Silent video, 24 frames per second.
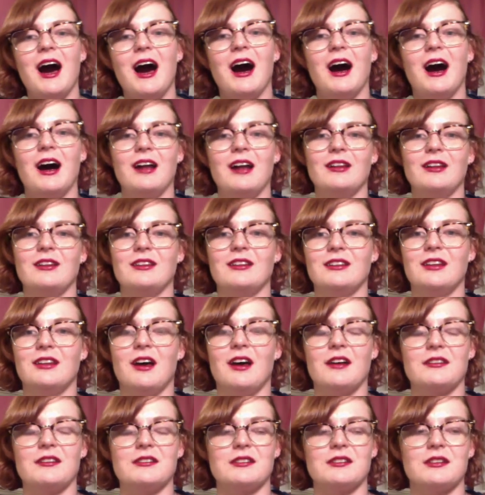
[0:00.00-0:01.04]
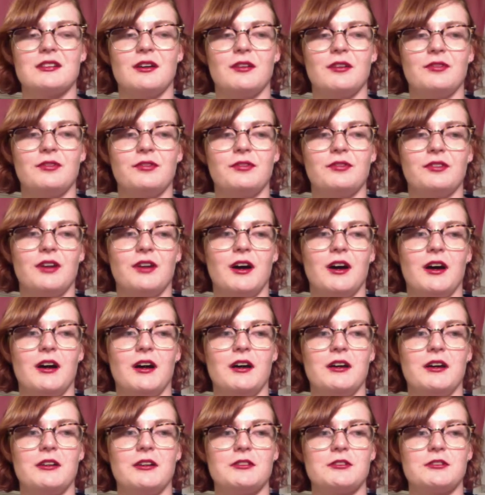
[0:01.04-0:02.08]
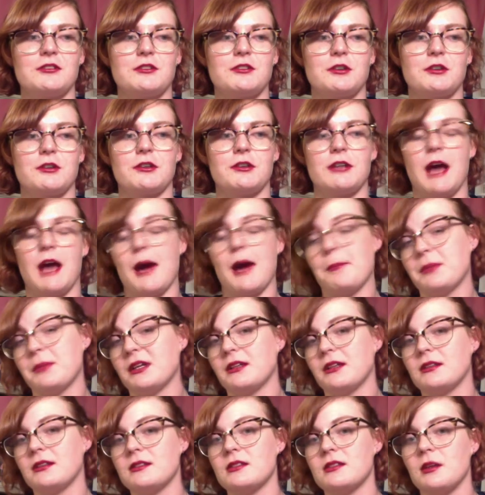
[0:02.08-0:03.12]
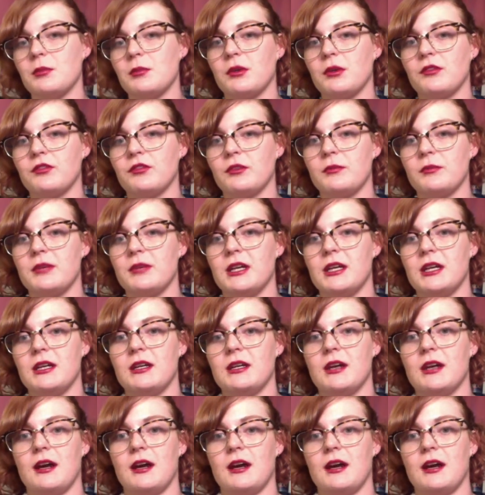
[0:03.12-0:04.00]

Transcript: A lot of stuff started happening this summer for me.